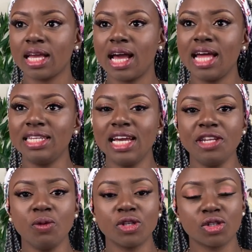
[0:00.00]
And
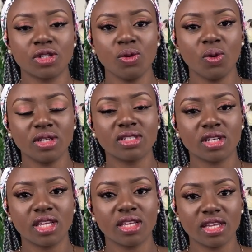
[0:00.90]
then he was
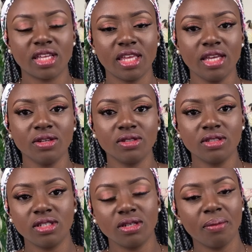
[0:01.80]

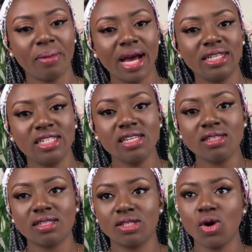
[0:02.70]
killed by
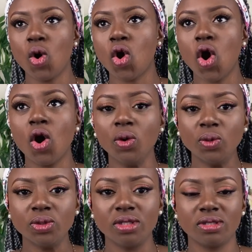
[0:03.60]
this
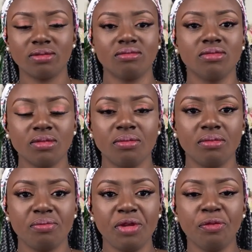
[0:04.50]
so-called
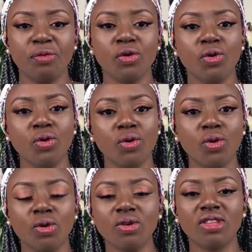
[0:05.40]

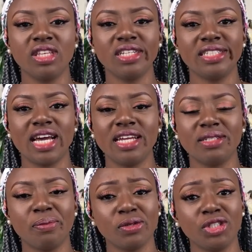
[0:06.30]
people who think they are in
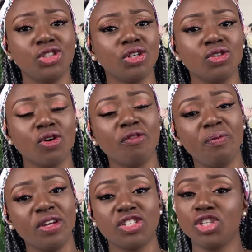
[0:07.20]
the position of
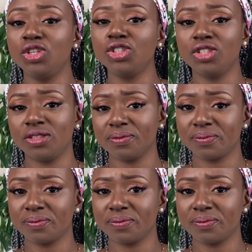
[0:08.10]
persecution.